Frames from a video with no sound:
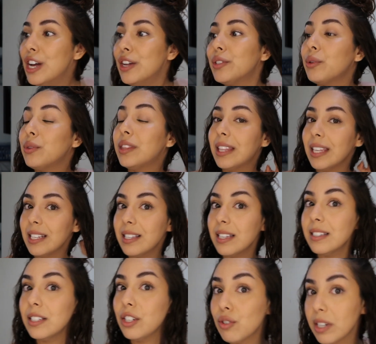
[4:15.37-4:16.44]
So this
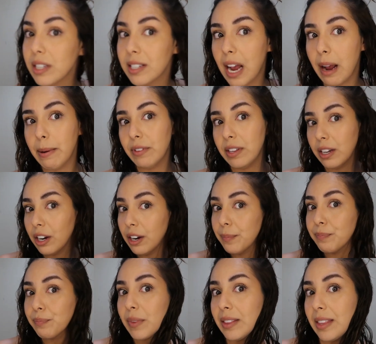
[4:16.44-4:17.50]
is usually the time of the year
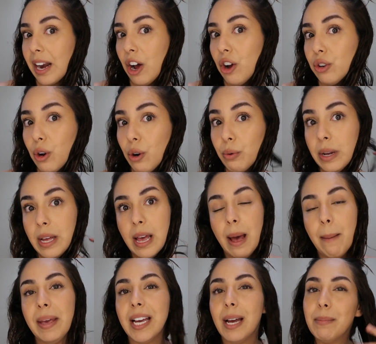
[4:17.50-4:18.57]
that I'll go
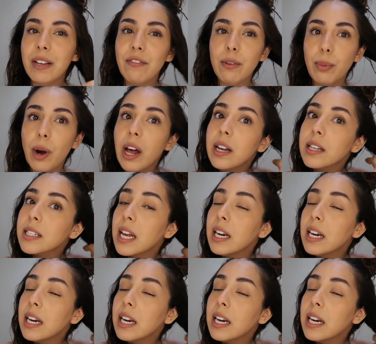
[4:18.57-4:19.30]
pick up different products,